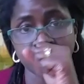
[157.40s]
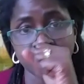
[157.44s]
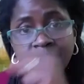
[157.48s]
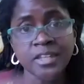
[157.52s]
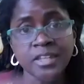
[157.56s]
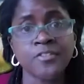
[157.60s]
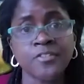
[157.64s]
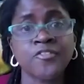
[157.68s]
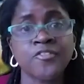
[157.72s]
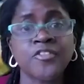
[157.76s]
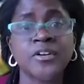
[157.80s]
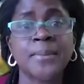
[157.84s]

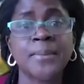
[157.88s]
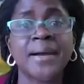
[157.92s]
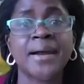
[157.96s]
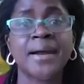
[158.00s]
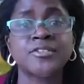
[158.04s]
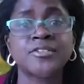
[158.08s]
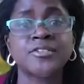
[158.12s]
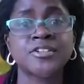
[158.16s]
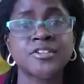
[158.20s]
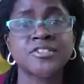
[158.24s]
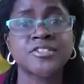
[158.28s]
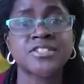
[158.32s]
from our
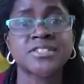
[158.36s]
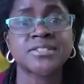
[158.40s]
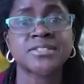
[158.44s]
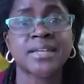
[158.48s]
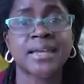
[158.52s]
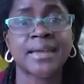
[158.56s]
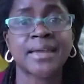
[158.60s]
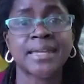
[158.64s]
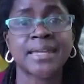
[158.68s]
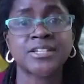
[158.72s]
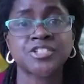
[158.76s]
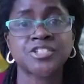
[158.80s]
nurse
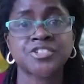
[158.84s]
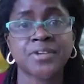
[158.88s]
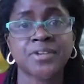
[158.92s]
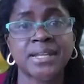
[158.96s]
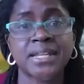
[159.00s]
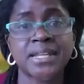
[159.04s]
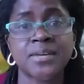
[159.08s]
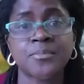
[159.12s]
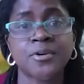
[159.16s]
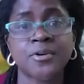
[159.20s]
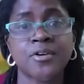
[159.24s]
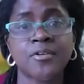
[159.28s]
aid training
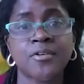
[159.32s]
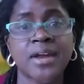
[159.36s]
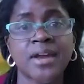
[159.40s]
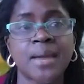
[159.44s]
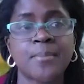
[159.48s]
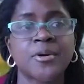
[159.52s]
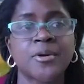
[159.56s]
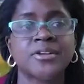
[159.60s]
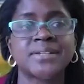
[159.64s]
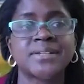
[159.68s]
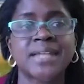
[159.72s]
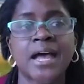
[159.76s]
program are
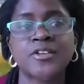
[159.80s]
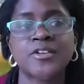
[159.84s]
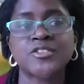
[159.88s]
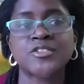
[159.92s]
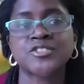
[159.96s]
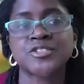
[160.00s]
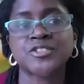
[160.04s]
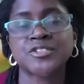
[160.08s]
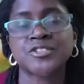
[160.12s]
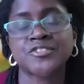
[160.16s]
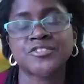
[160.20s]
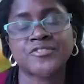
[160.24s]
now
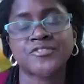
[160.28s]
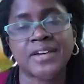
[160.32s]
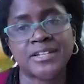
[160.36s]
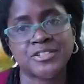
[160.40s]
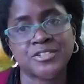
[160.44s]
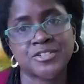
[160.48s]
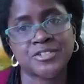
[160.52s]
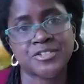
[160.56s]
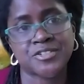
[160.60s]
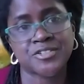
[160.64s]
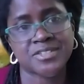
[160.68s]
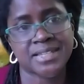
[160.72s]
certified
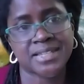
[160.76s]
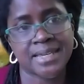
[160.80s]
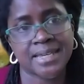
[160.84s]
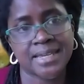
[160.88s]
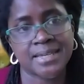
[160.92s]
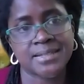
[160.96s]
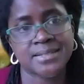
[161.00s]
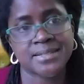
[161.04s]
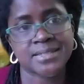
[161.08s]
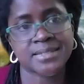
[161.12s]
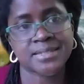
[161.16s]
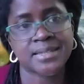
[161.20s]
nurse
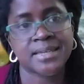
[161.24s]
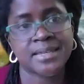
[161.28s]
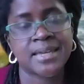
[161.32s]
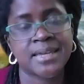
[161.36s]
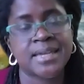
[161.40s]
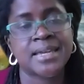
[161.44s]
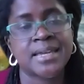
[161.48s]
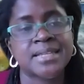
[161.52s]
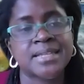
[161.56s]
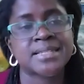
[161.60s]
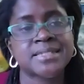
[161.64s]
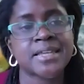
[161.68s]
aides.
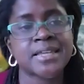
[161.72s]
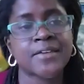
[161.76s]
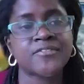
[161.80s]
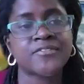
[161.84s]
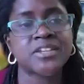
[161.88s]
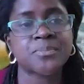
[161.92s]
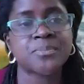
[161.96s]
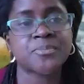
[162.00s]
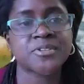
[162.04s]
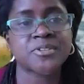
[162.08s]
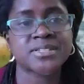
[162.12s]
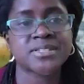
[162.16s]

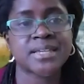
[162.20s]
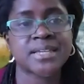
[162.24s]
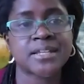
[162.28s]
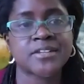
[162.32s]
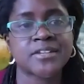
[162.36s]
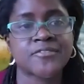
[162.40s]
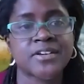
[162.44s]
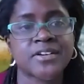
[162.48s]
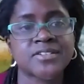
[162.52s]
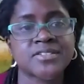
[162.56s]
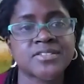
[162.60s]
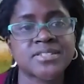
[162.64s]
70% of
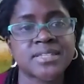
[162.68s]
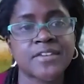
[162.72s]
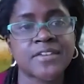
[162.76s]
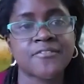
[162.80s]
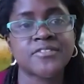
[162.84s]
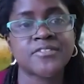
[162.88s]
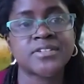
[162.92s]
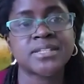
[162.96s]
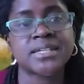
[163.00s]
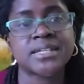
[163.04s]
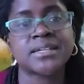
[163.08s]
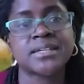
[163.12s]
our
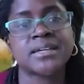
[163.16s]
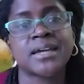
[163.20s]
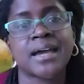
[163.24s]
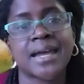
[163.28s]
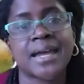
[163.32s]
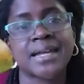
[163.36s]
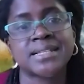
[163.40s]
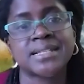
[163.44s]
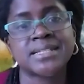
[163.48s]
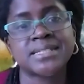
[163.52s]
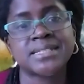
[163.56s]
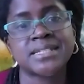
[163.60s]
70
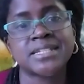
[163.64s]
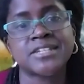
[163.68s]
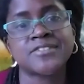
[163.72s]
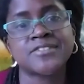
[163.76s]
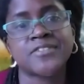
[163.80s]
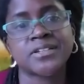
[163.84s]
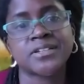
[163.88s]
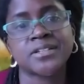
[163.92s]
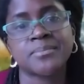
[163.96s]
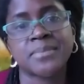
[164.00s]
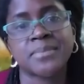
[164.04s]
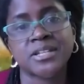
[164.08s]
IT
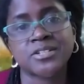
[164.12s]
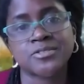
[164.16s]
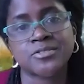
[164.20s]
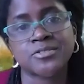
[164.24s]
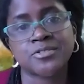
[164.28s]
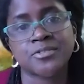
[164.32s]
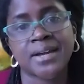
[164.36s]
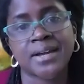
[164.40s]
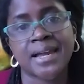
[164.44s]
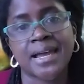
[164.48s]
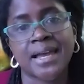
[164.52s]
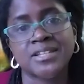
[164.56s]
fundamental
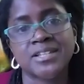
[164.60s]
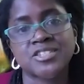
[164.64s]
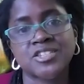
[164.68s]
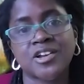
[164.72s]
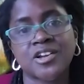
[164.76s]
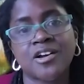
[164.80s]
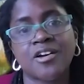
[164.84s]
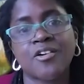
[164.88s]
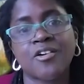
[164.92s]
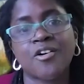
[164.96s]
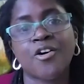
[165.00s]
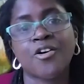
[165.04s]
grads
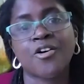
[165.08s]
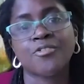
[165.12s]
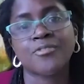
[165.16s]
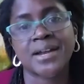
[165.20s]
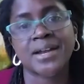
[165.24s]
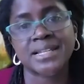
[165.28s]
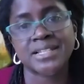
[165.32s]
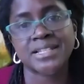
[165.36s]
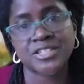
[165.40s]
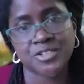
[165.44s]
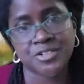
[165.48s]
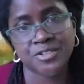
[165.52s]
are already
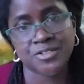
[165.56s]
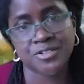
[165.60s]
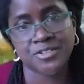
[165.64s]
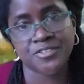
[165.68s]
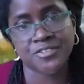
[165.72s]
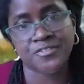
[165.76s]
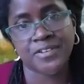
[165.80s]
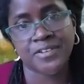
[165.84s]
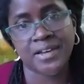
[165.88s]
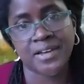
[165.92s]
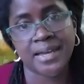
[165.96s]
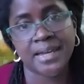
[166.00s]

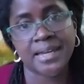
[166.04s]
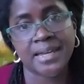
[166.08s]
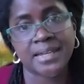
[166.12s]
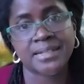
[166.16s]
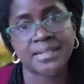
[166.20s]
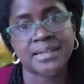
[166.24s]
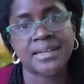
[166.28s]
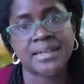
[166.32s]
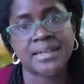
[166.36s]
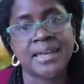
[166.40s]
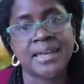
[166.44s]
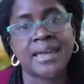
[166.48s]
certified,
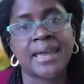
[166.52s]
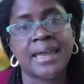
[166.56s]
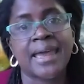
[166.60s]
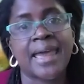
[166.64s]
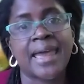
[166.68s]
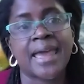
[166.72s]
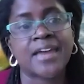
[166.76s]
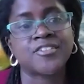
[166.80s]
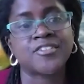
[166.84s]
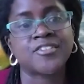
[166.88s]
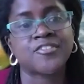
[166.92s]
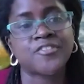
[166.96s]

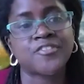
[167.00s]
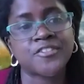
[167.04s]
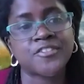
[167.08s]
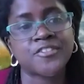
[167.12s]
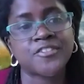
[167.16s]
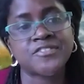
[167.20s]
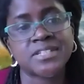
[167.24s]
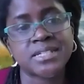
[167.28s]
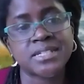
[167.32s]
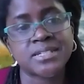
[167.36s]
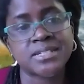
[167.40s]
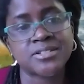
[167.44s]
and
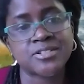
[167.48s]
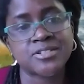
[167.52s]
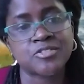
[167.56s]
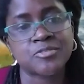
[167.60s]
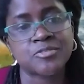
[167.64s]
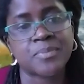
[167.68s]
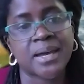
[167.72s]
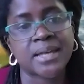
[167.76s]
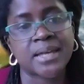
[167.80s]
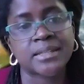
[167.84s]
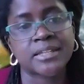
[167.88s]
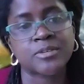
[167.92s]
15 new
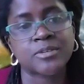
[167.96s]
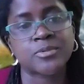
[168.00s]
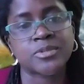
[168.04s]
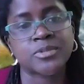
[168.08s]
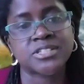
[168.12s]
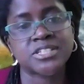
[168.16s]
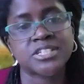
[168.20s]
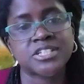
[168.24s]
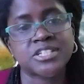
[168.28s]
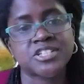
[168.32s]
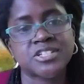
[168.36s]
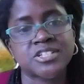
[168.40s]
bilingual
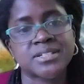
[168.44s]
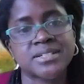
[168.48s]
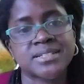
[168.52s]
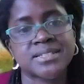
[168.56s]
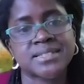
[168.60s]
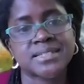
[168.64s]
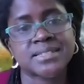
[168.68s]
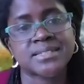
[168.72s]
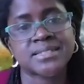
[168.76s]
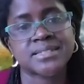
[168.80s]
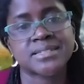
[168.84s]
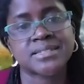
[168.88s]
teaching
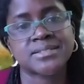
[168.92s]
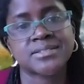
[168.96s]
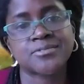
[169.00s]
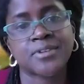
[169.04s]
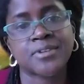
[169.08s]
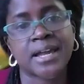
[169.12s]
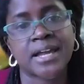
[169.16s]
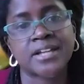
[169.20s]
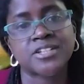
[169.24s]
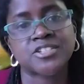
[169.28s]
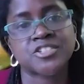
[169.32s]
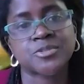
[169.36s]
assistant
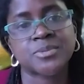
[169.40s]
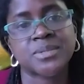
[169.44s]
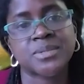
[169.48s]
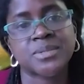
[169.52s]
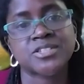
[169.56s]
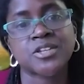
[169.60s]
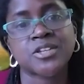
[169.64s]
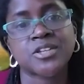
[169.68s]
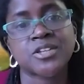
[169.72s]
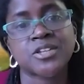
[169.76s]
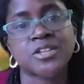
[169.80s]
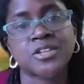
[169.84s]
graduates
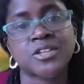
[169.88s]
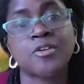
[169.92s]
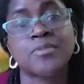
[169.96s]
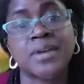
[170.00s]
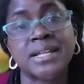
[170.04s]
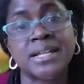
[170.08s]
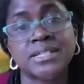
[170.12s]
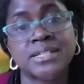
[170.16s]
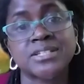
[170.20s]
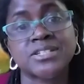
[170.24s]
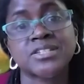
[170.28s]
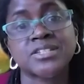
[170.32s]
are
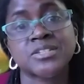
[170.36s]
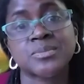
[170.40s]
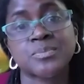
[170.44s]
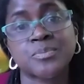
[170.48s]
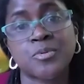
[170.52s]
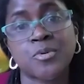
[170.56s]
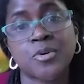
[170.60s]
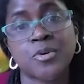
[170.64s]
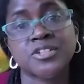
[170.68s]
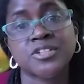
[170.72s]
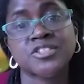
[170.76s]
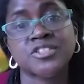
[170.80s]
ready to
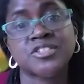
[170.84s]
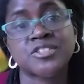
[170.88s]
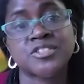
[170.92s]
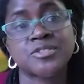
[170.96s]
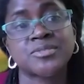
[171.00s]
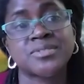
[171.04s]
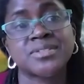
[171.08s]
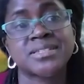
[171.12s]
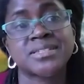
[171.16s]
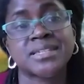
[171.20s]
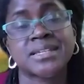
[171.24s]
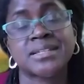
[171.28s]
support
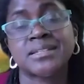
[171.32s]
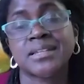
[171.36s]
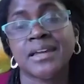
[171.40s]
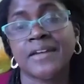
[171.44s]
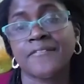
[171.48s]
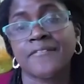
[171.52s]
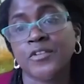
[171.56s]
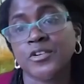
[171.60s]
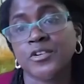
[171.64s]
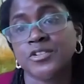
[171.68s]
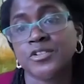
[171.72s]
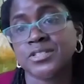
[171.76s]
students in
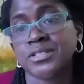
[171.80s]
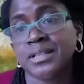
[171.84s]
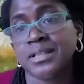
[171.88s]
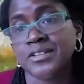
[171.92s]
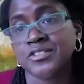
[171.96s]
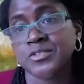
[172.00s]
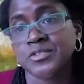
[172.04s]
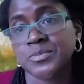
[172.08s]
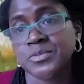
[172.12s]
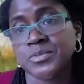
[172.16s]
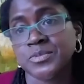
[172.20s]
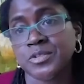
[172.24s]
diverse
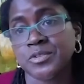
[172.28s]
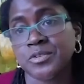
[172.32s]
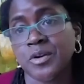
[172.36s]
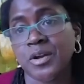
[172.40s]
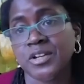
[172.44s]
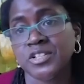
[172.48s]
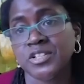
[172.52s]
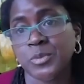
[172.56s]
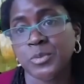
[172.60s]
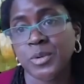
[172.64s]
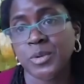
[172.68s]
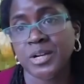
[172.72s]
classrooms
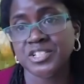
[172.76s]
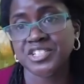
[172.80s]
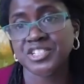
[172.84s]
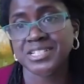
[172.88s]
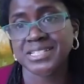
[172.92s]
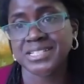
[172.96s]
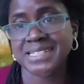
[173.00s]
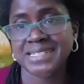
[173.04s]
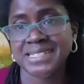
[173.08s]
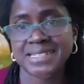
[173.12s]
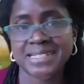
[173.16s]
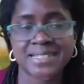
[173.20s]
across Washington,
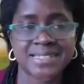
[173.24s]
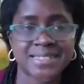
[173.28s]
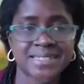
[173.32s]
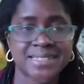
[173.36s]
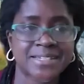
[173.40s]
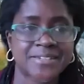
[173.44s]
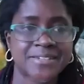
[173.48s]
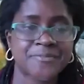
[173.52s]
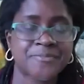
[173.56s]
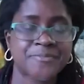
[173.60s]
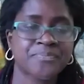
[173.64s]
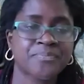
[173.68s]

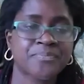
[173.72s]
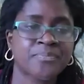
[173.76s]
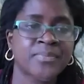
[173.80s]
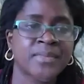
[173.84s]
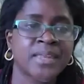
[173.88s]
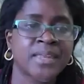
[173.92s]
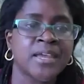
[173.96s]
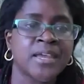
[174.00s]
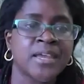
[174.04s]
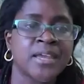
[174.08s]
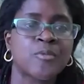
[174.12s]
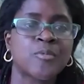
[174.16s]
D.C.
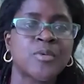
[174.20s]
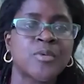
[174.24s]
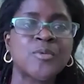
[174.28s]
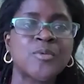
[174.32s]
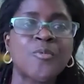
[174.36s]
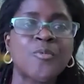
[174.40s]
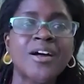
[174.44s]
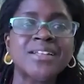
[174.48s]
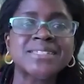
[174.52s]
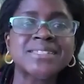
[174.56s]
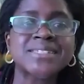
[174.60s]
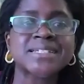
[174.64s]
We
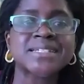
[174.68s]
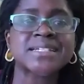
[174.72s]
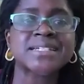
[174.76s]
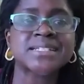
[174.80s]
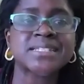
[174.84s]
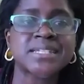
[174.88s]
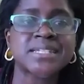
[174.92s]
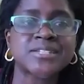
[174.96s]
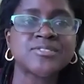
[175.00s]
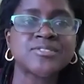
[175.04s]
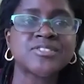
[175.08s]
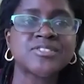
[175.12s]
want to
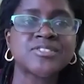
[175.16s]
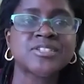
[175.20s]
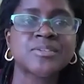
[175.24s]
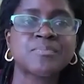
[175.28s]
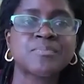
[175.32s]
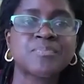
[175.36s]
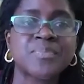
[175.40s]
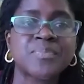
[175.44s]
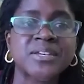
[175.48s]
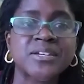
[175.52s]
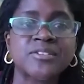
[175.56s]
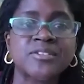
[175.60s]
continue to
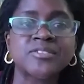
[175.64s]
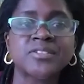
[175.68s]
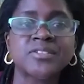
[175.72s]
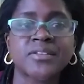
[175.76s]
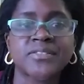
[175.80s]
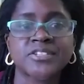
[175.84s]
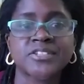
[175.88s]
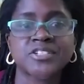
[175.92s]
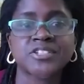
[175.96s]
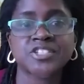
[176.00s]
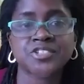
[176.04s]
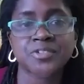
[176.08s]
build on the
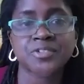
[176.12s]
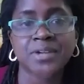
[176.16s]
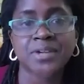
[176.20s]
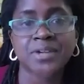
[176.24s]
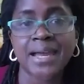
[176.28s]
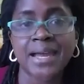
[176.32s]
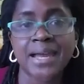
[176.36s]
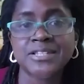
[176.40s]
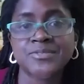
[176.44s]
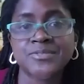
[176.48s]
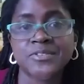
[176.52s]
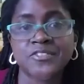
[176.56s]

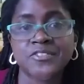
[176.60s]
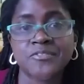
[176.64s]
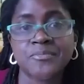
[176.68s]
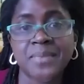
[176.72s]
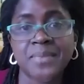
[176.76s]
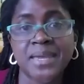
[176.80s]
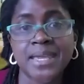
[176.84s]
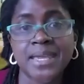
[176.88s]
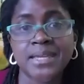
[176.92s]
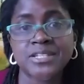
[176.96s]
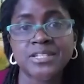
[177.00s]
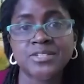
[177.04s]
strides we've
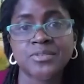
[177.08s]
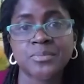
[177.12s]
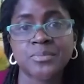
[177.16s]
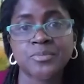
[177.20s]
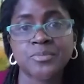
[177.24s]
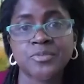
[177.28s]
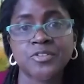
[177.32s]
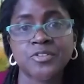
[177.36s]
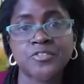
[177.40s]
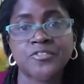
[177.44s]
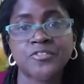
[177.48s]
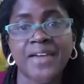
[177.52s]
made to
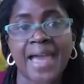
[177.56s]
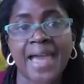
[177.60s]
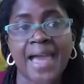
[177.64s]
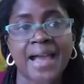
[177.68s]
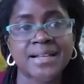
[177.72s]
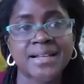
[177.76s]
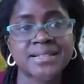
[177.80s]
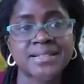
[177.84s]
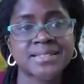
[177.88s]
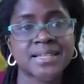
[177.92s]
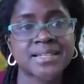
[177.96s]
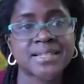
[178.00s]
improve
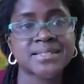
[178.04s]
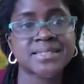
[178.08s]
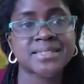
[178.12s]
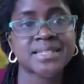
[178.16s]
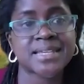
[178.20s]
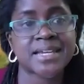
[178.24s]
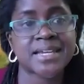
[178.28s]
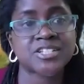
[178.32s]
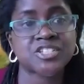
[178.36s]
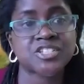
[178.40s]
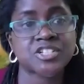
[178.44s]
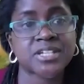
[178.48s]
access to
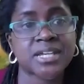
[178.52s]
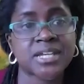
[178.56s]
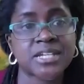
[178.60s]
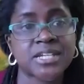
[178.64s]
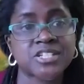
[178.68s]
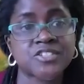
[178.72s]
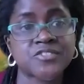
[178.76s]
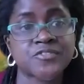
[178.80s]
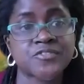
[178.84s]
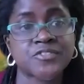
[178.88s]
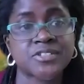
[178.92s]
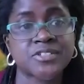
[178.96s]
education
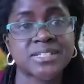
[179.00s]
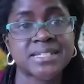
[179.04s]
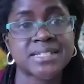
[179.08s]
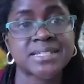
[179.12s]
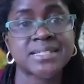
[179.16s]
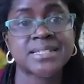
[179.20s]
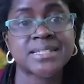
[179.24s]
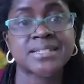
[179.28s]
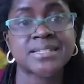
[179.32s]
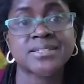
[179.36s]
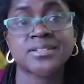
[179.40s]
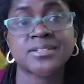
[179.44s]
for
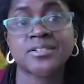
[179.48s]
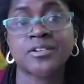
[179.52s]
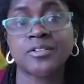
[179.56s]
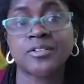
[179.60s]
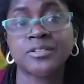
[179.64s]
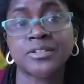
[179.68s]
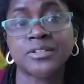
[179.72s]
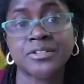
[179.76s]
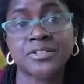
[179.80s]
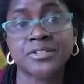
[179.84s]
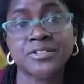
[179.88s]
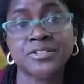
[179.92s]
DC's adult
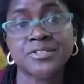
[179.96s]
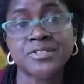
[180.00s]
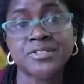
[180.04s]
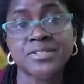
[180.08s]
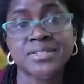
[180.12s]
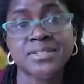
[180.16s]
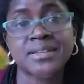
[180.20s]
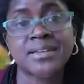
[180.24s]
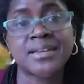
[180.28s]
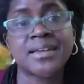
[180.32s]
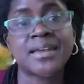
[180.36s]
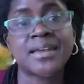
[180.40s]
learners
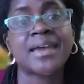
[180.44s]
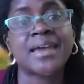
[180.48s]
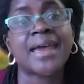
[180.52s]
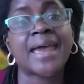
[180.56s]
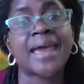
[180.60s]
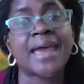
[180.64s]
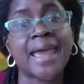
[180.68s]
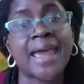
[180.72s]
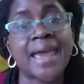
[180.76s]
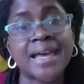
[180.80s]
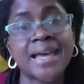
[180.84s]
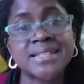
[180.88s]

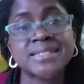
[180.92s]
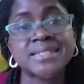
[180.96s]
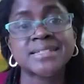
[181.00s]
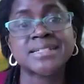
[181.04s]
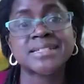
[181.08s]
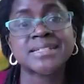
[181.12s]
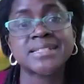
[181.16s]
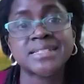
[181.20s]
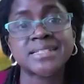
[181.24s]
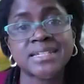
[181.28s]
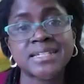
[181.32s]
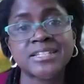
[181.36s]
and to
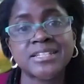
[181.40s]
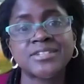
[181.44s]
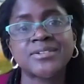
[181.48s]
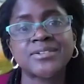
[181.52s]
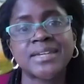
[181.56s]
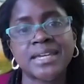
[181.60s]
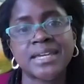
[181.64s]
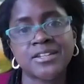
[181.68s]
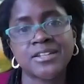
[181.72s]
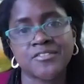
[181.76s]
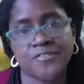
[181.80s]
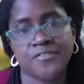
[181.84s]
continue
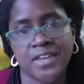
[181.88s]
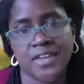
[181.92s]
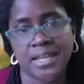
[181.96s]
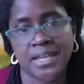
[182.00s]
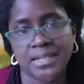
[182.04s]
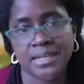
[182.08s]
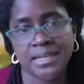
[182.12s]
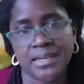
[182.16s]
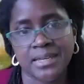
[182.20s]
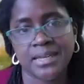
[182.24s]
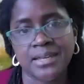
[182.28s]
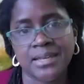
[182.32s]

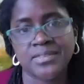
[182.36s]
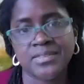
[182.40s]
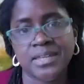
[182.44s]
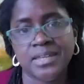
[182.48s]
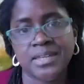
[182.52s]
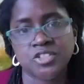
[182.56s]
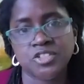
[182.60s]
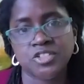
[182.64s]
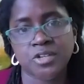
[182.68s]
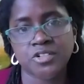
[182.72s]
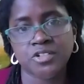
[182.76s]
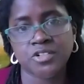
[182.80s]
innovating in the
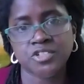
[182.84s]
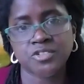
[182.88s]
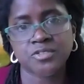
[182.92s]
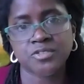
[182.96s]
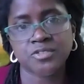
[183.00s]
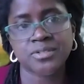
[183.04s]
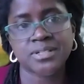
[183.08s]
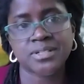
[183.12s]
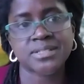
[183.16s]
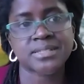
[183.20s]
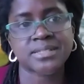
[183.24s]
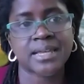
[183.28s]
instructional
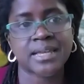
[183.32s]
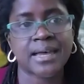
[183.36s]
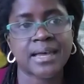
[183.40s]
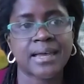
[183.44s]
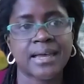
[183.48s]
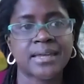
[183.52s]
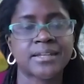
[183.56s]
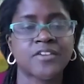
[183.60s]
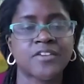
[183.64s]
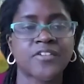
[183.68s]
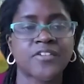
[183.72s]
design of our